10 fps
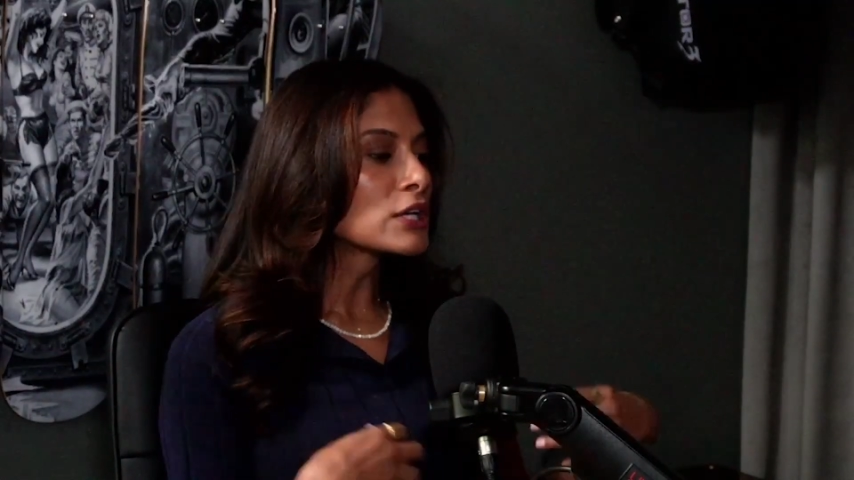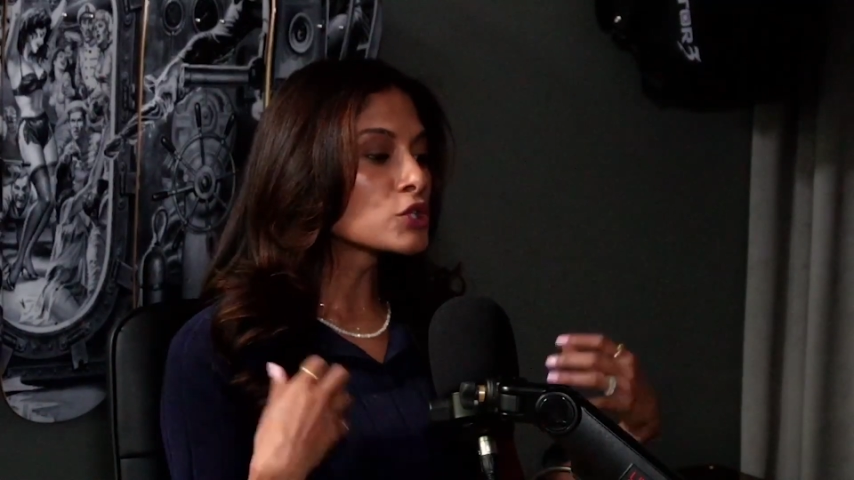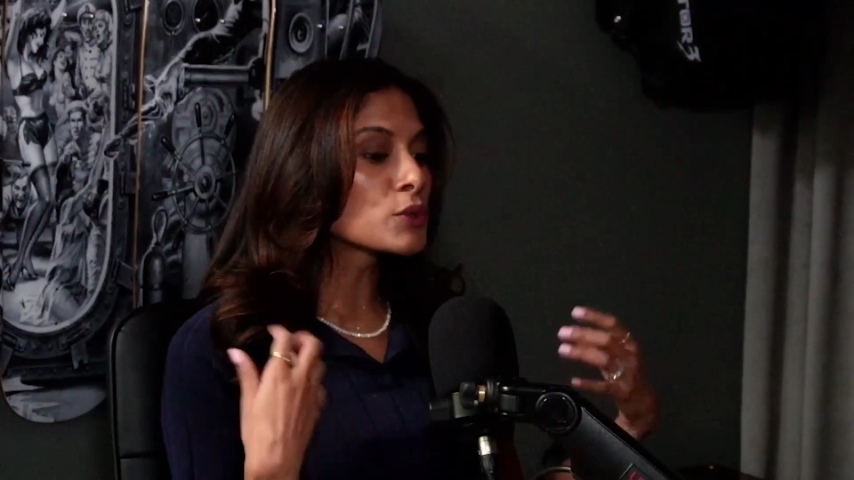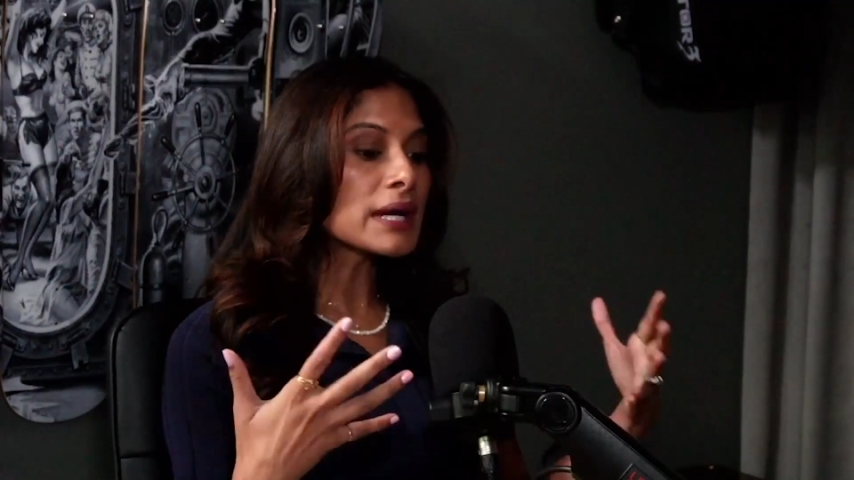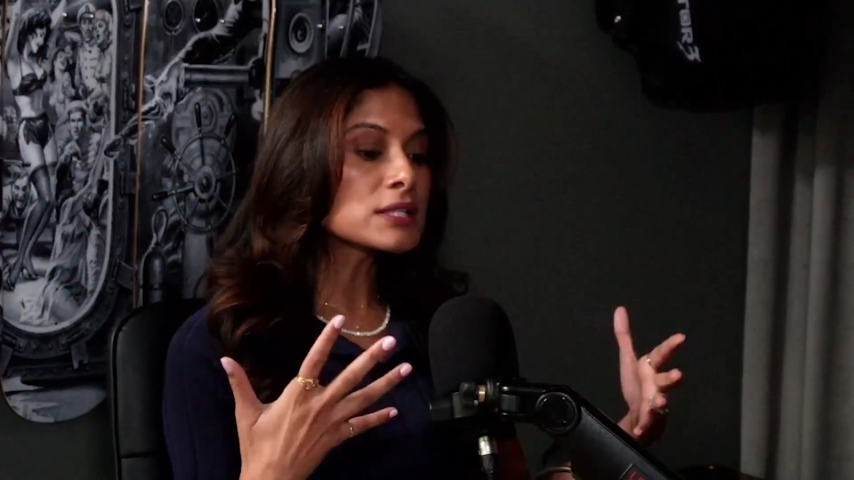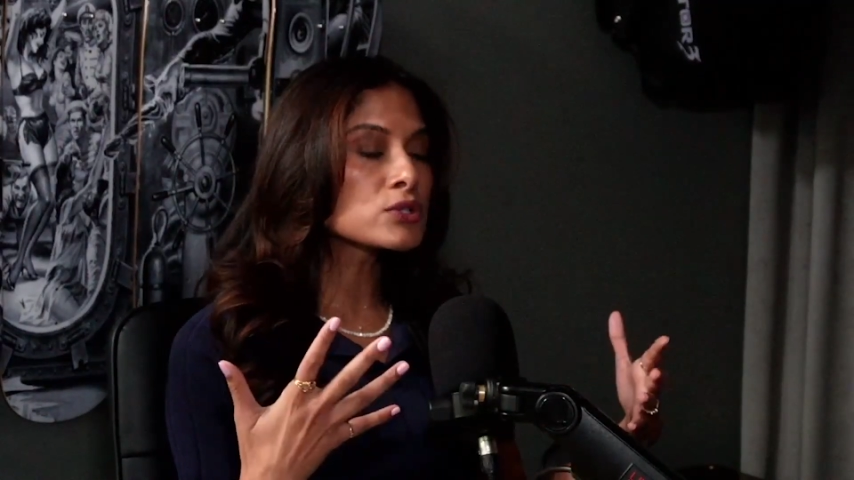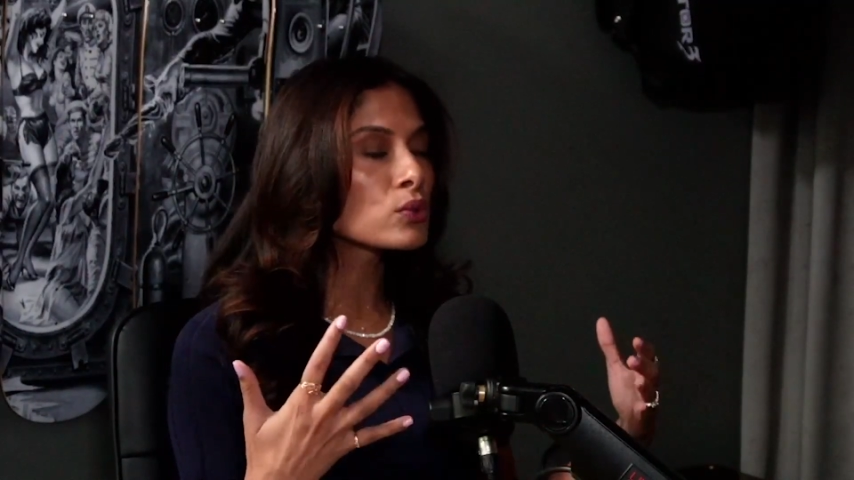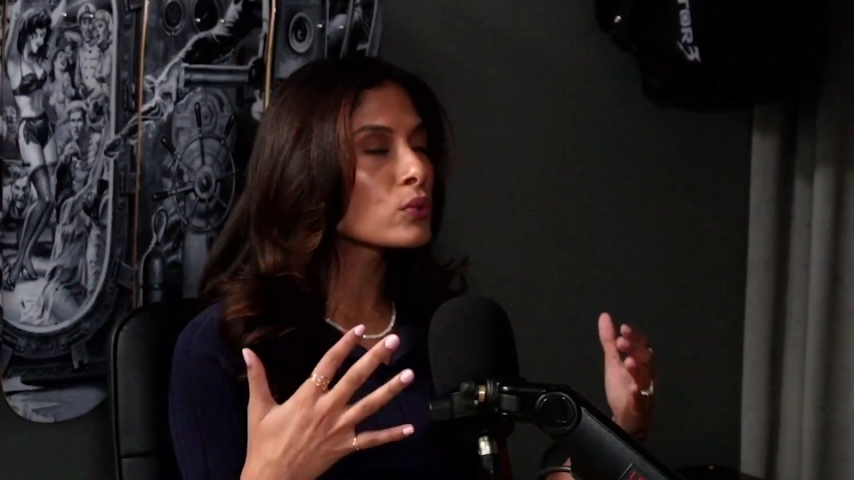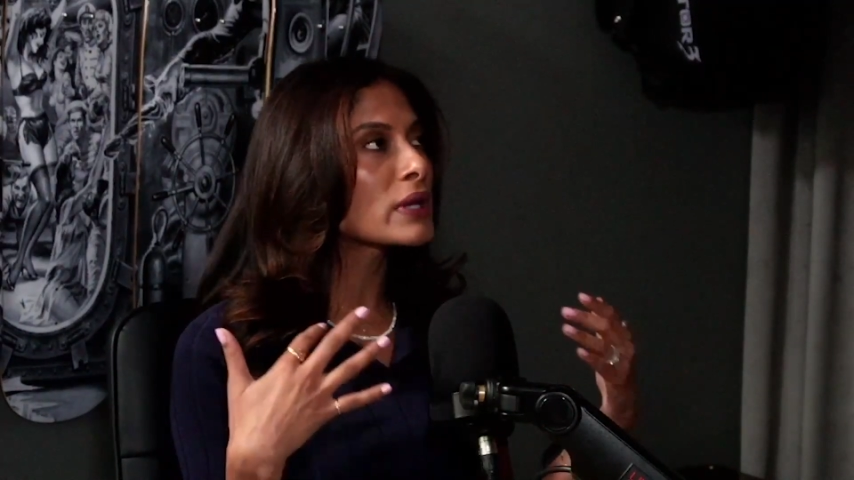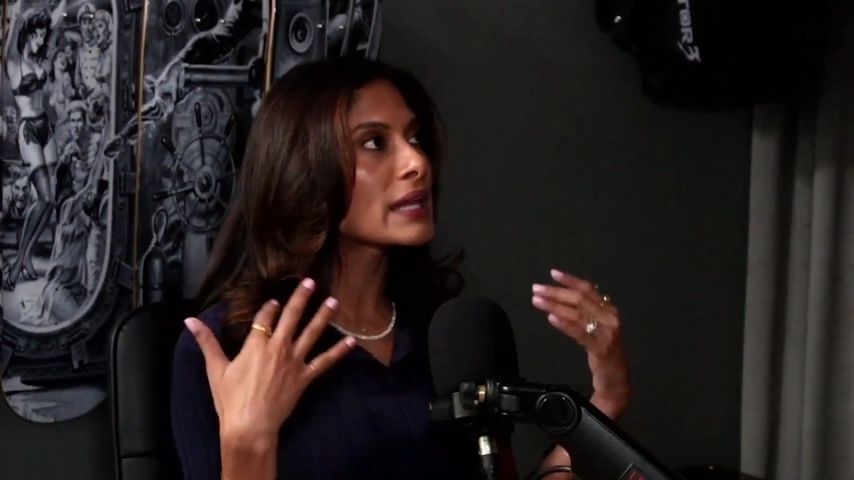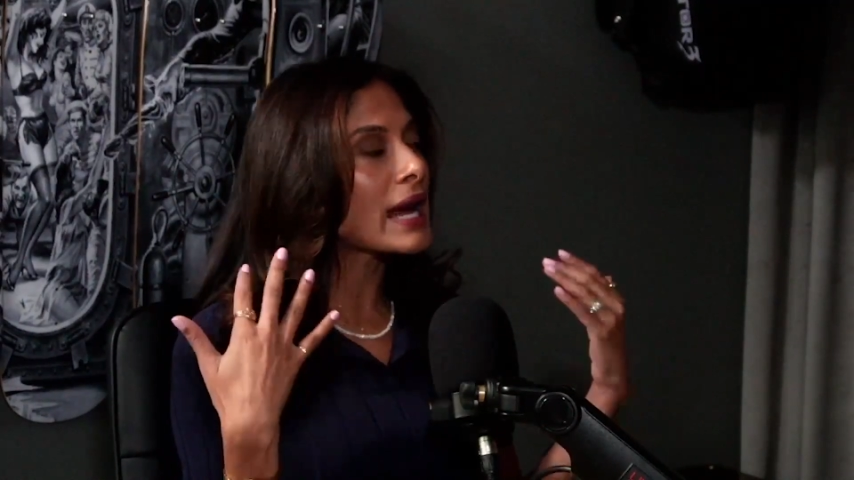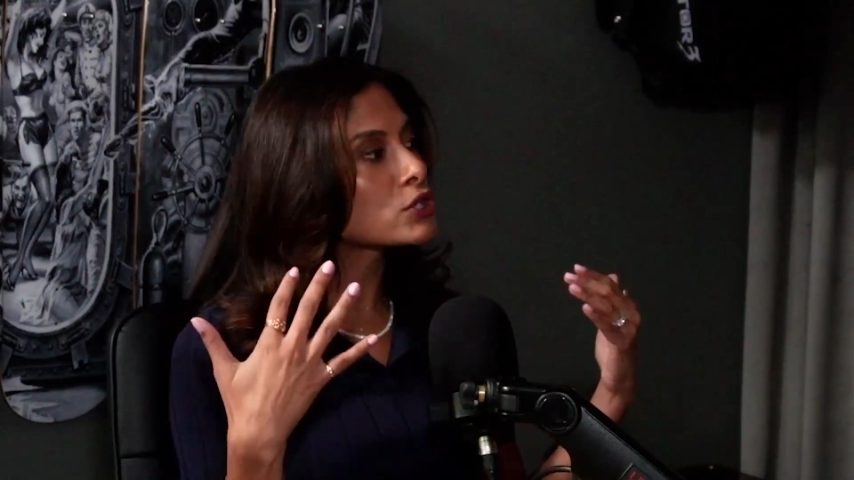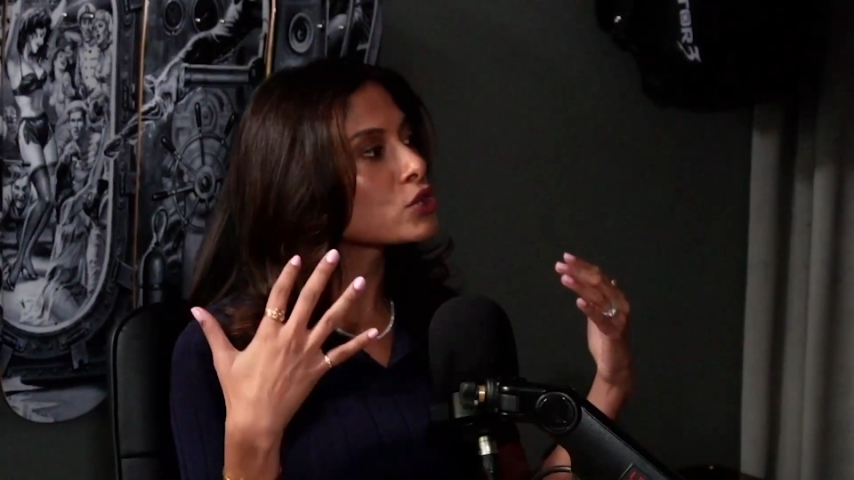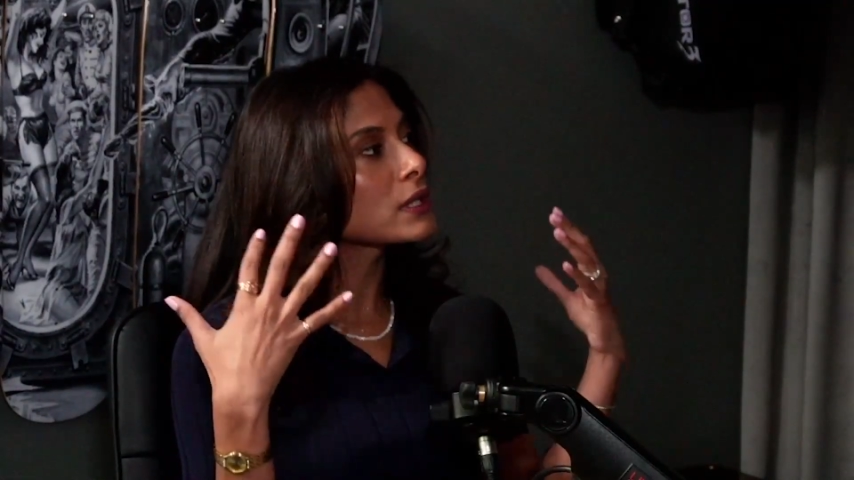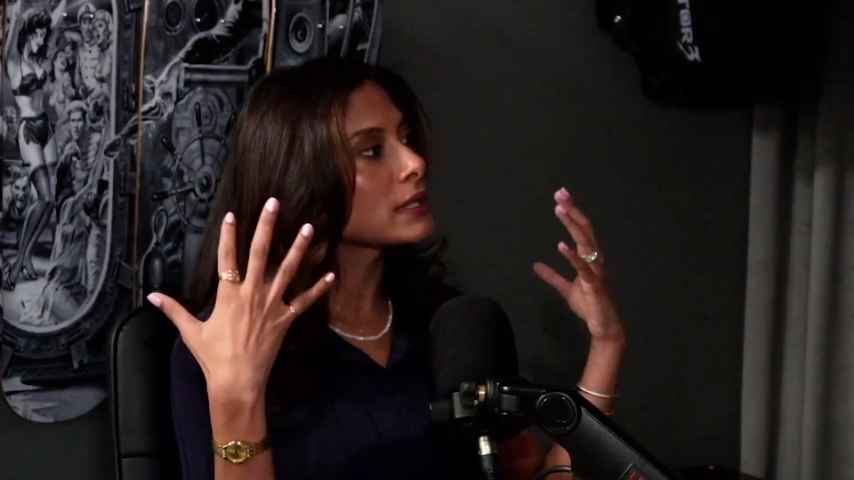So in high school, we
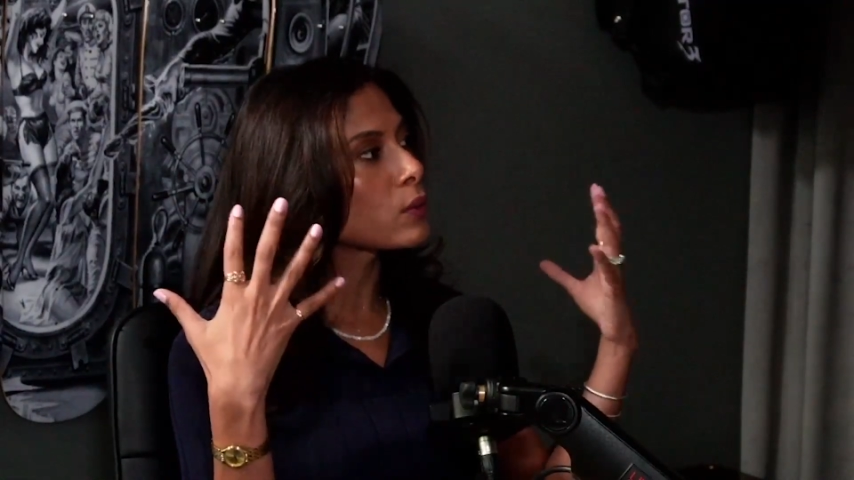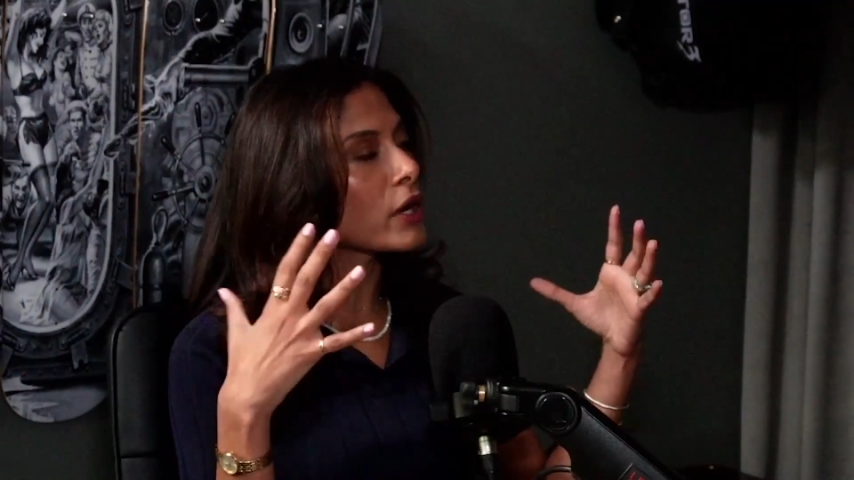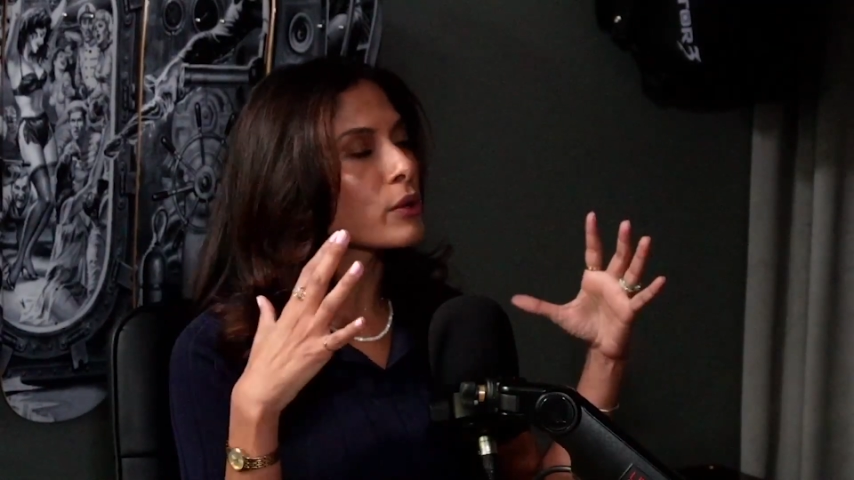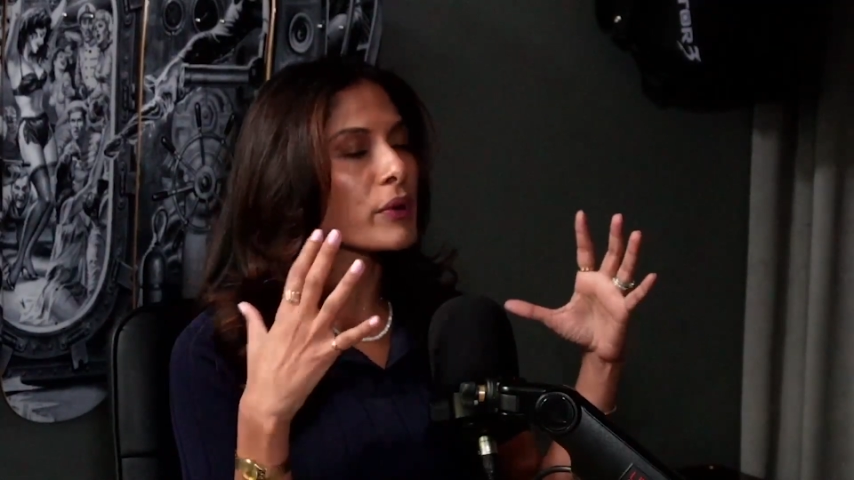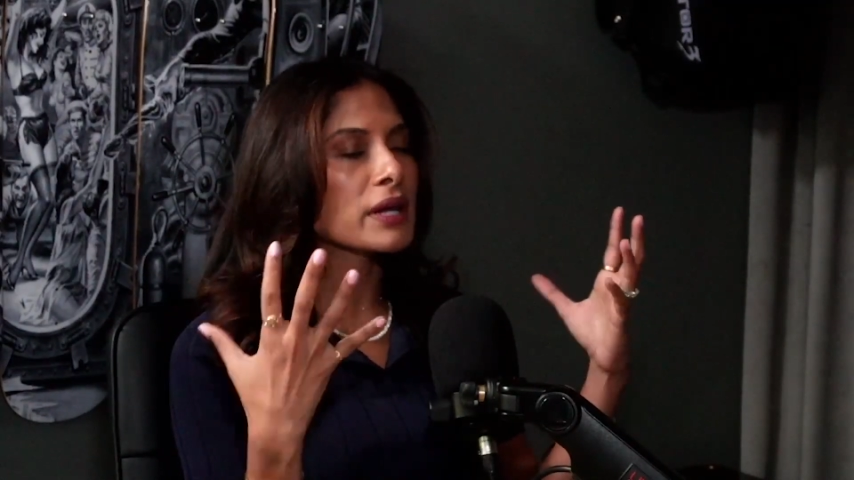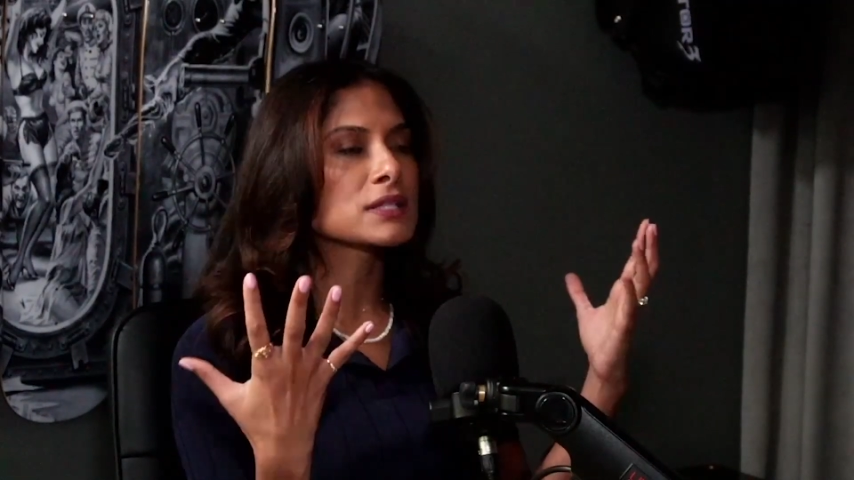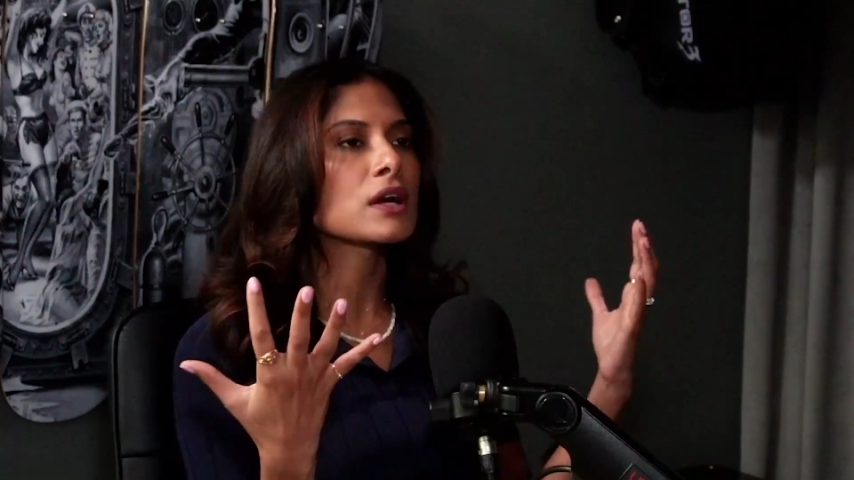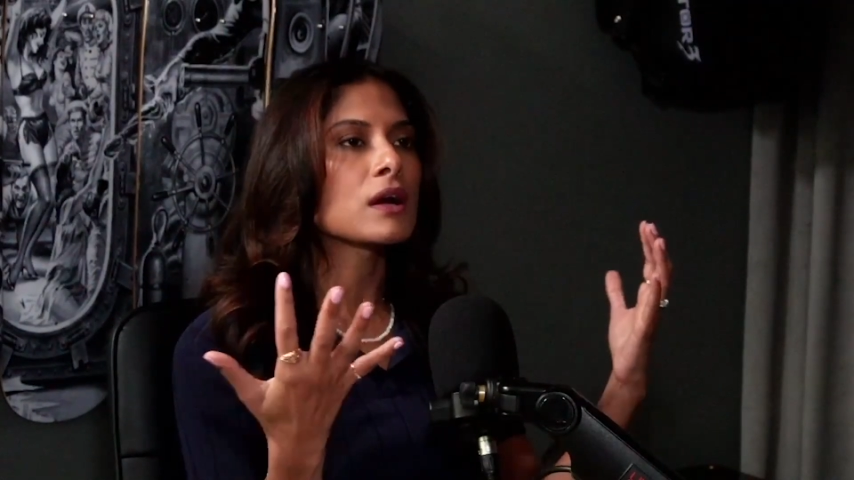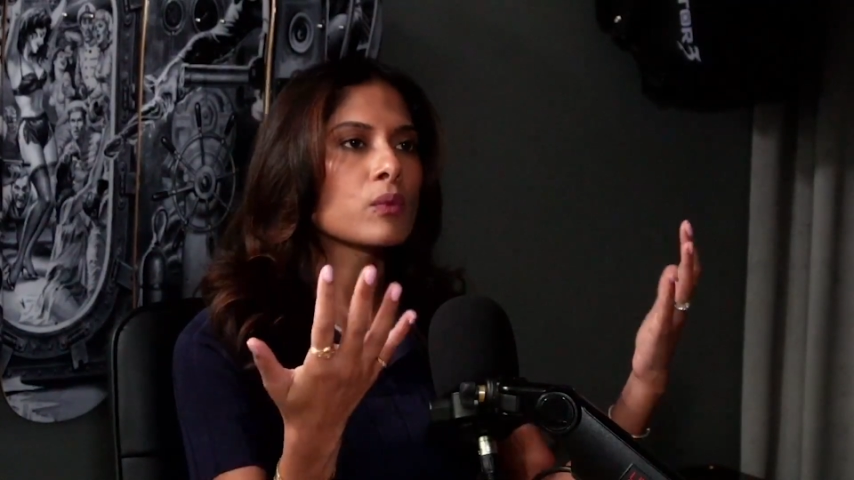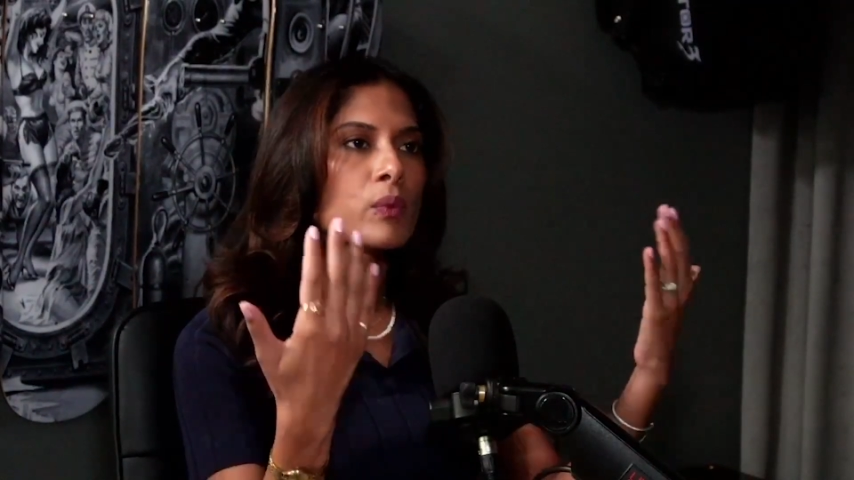naturally, the way our brains are,